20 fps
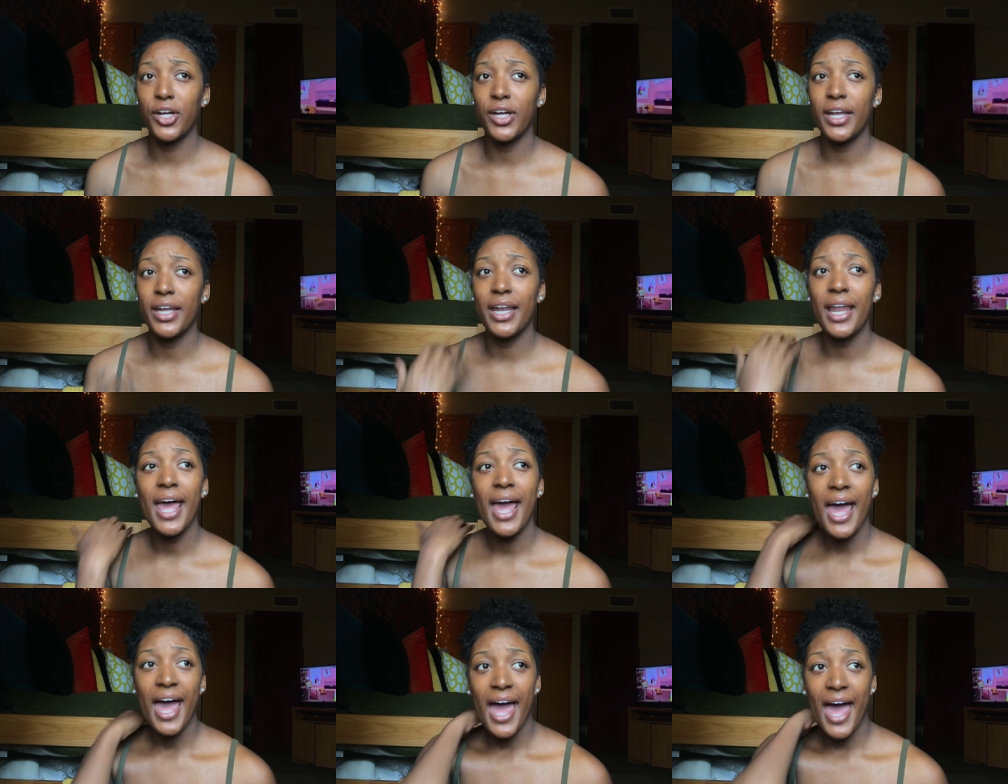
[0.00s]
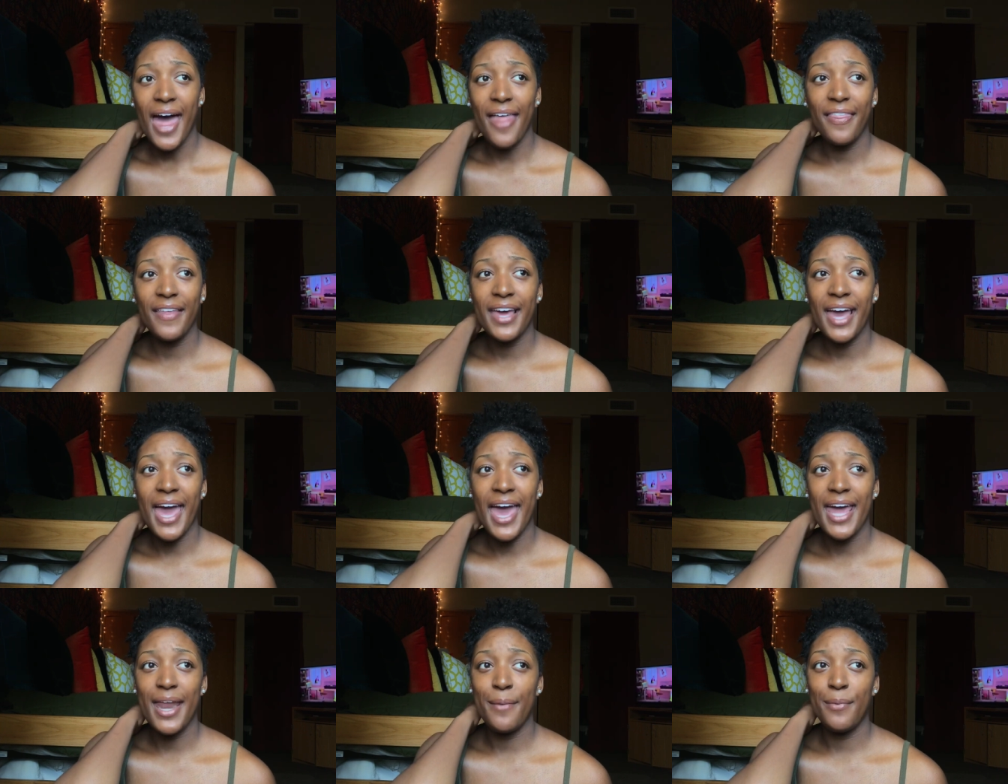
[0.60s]
And I think
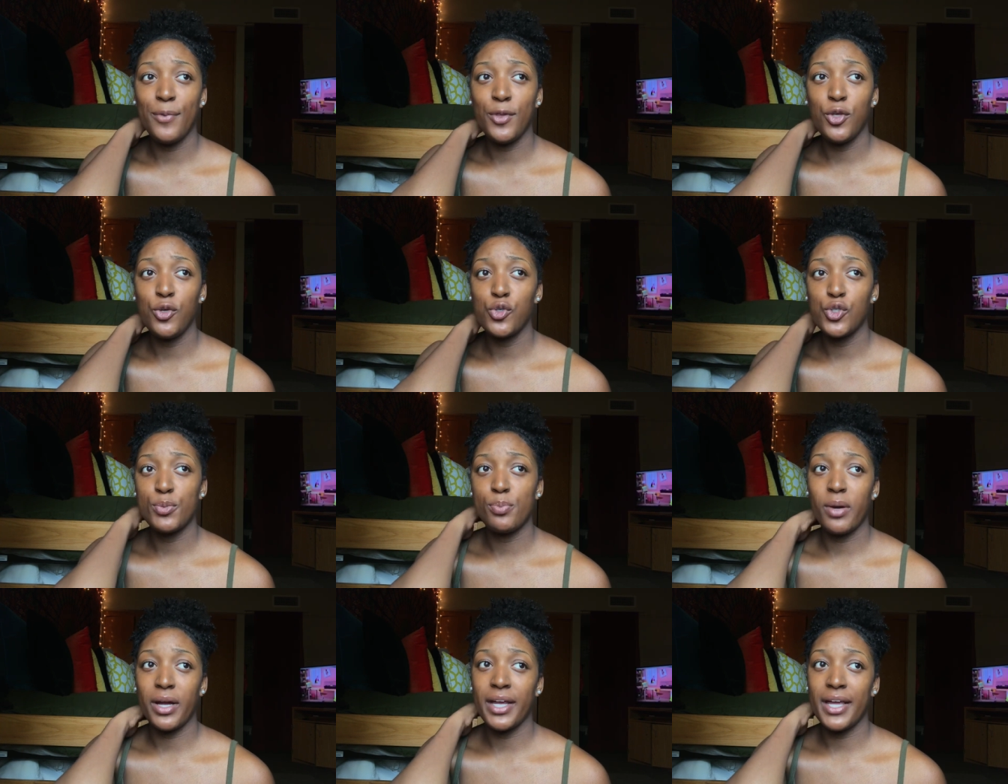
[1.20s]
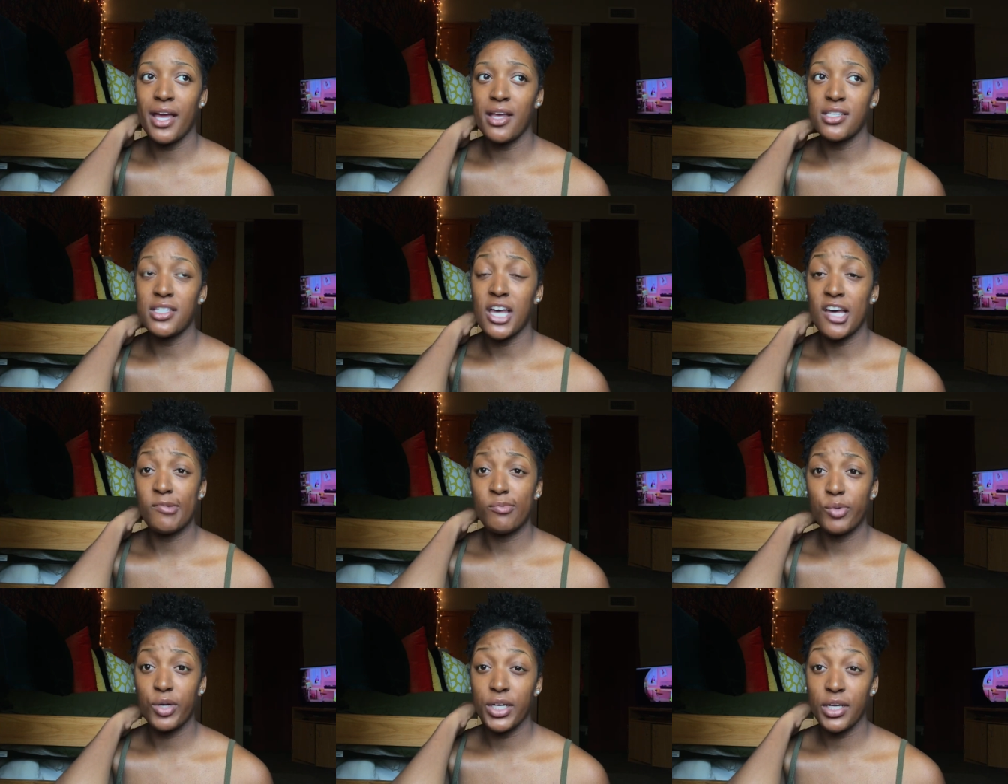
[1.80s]
I had a huge breakout
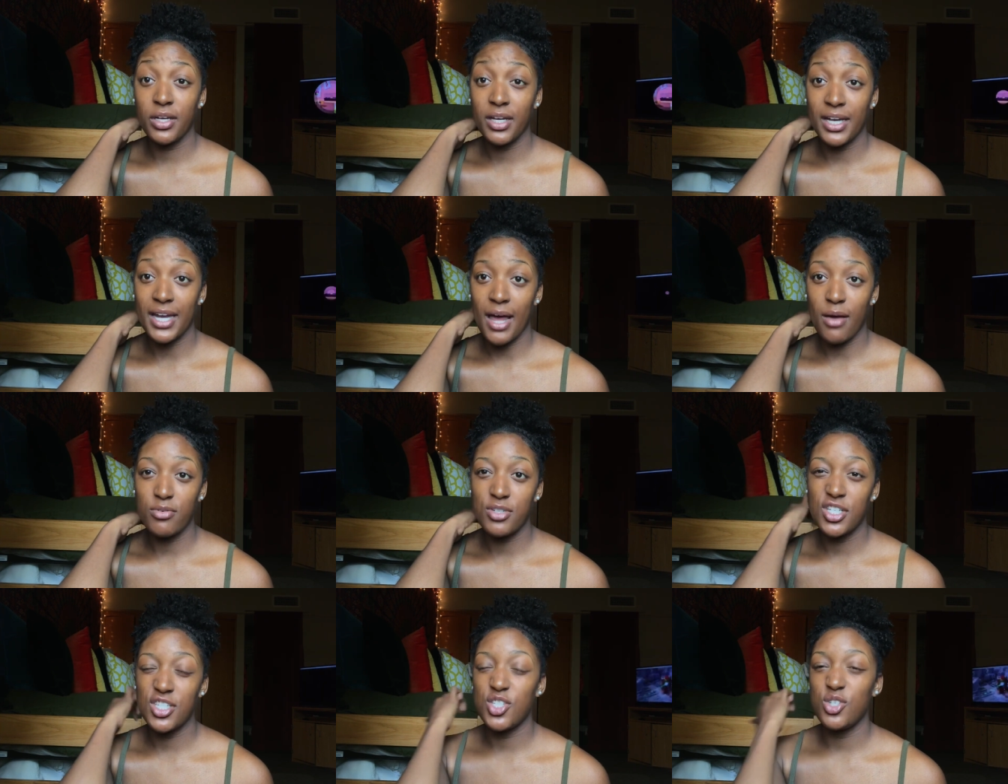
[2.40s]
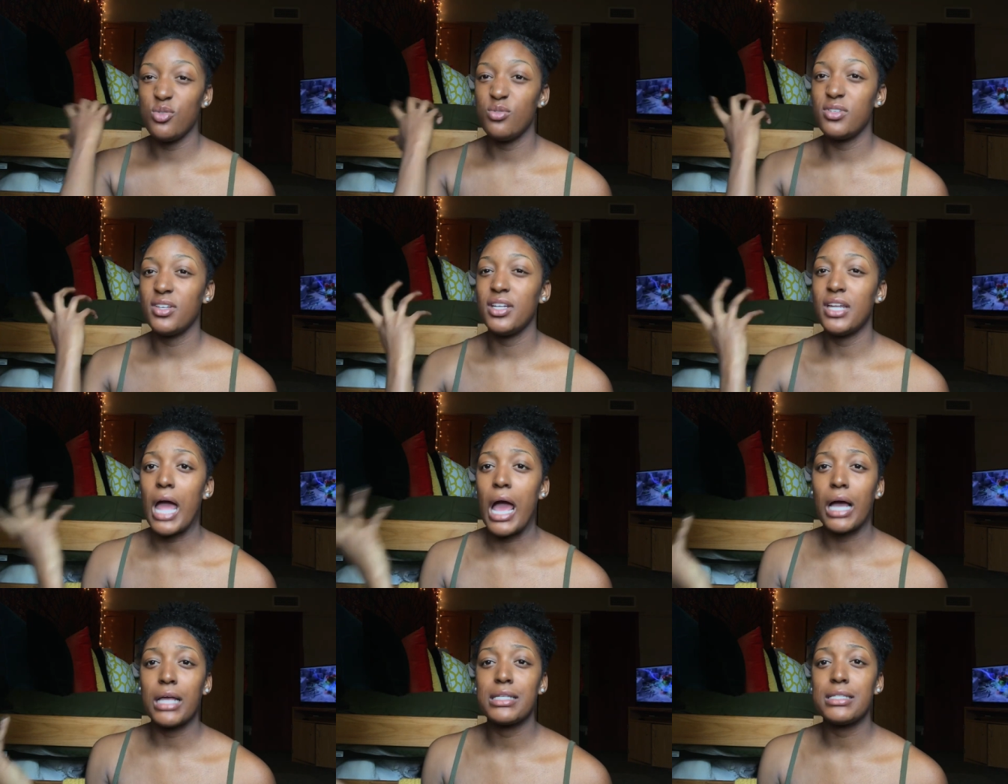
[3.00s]
sophomore year, and I was just using
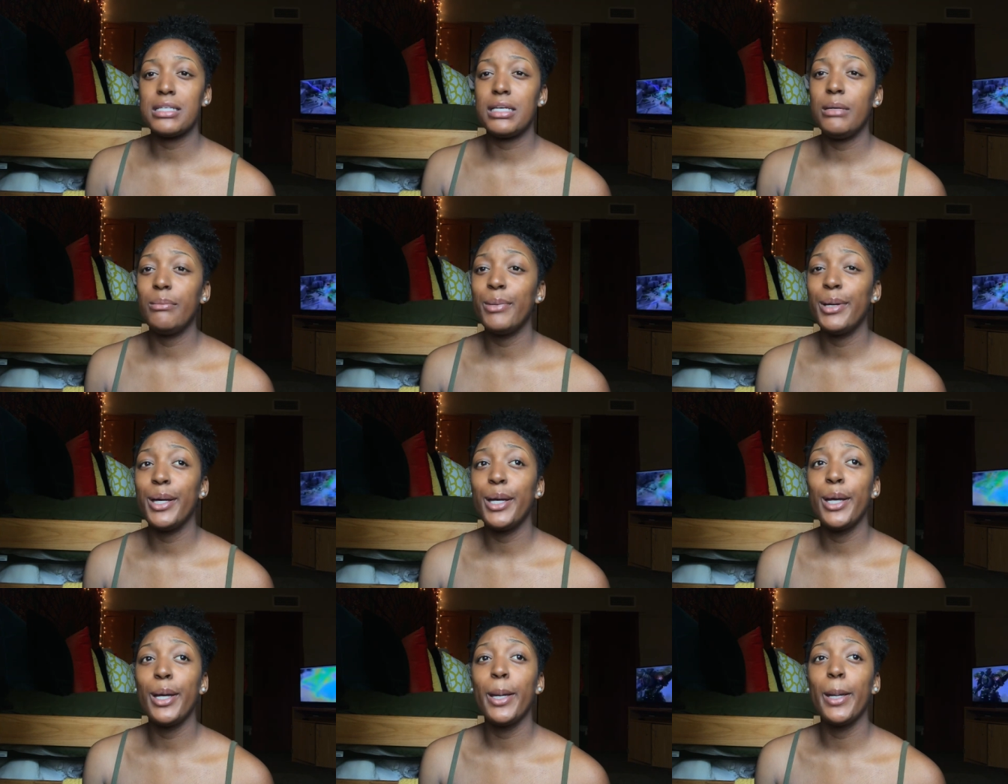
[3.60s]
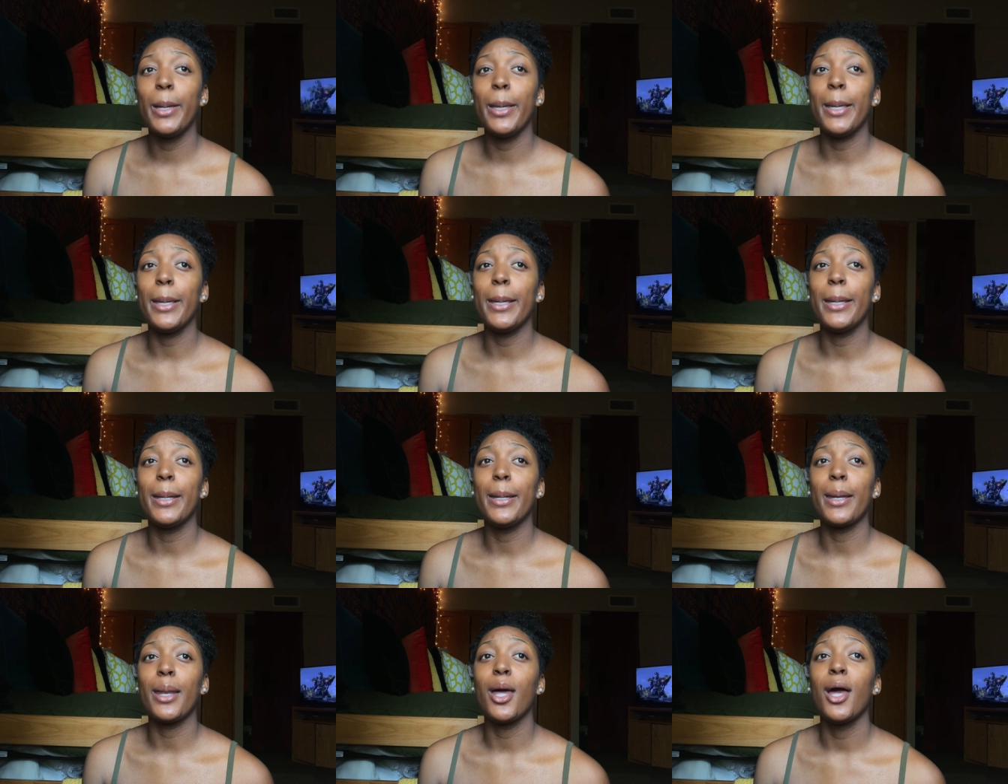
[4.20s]
Noxzema
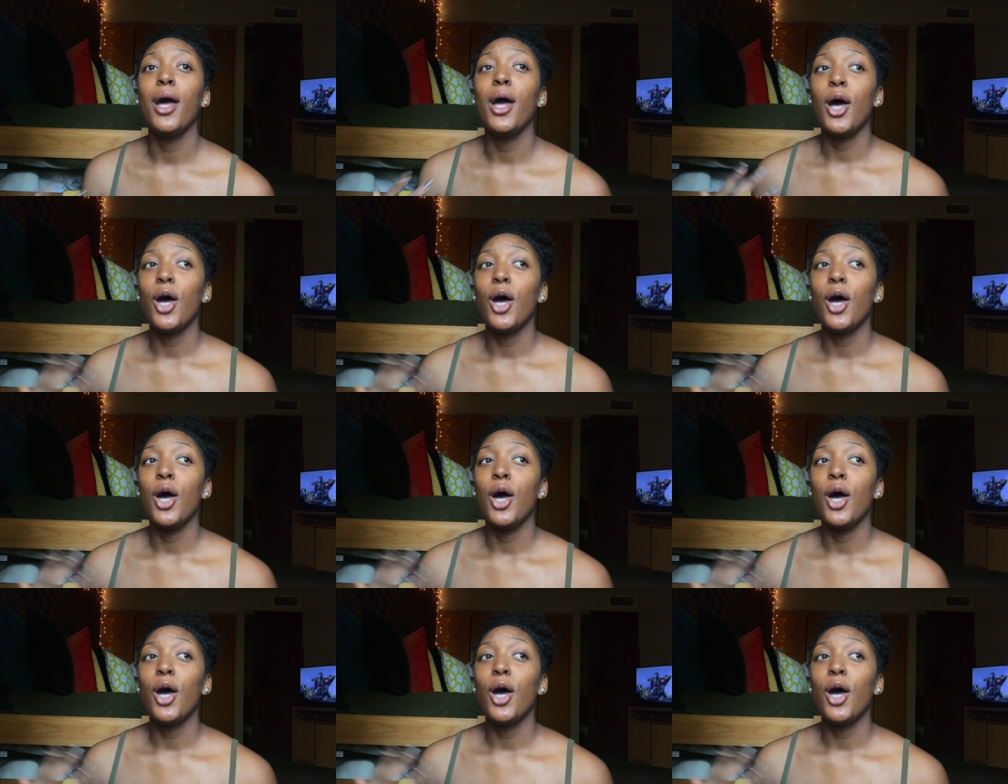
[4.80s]
and